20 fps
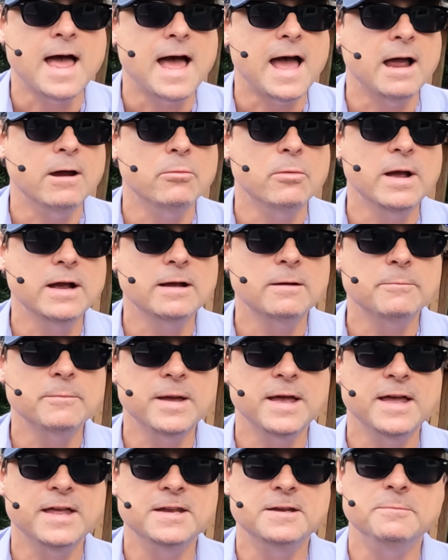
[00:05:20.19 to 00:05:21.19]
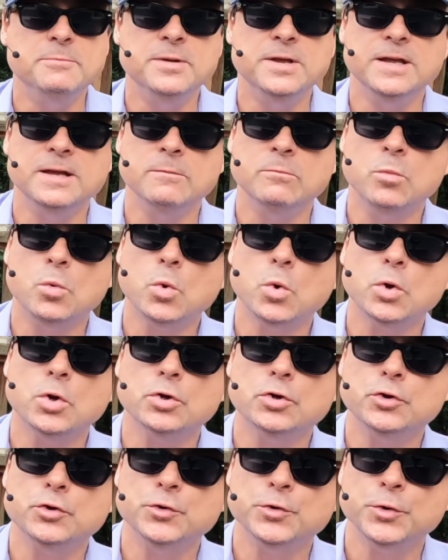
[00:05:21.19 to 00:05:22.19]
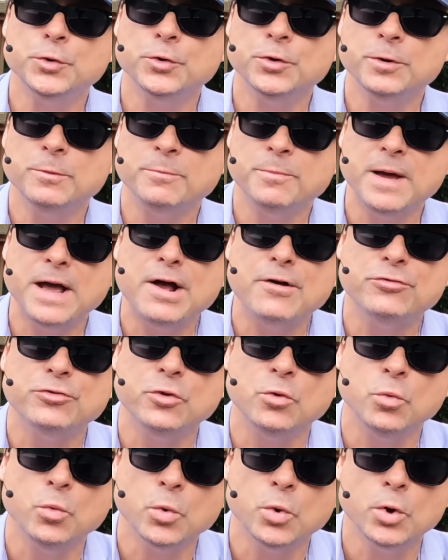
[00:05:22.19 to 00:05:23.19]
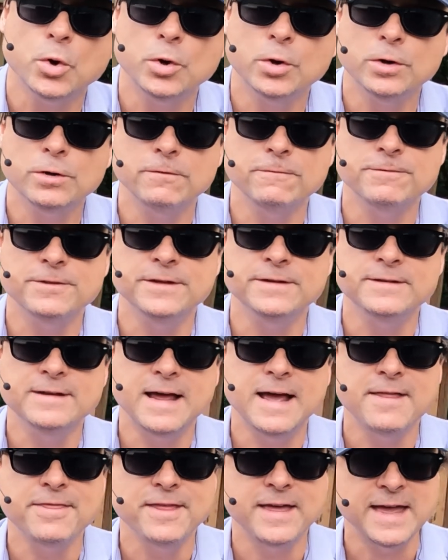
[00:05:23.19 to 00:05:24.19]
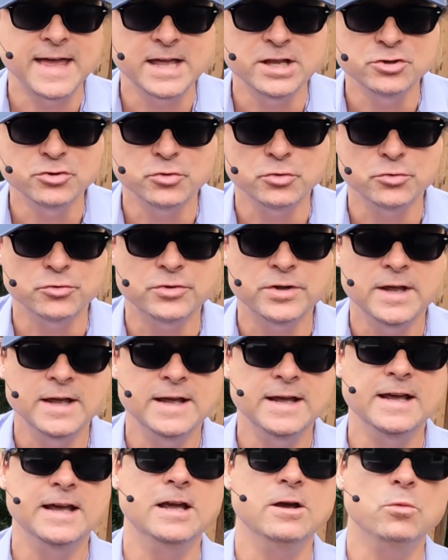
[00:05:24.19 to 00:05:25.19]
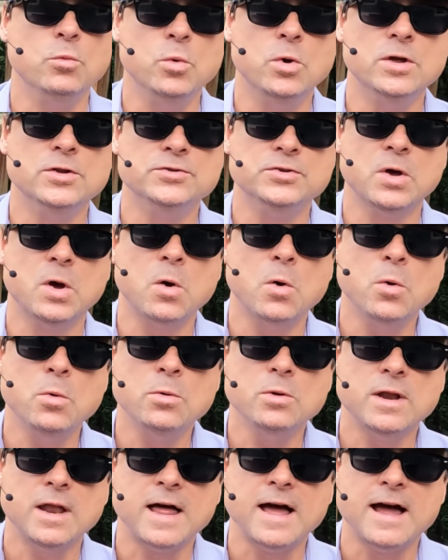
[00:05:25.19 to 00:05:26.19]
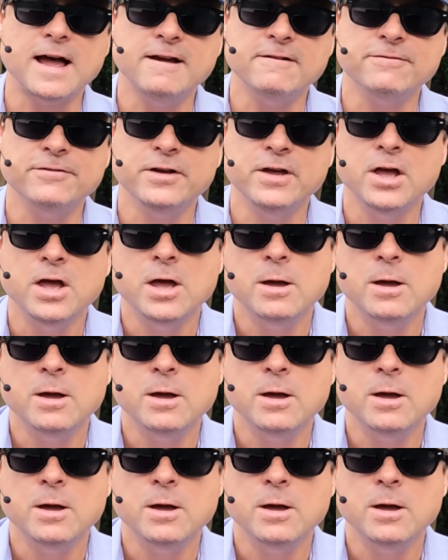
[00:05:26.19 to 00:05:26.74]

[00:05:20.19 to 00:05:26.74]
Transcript: I recommend being more concerned about the work of the death angels in one's own life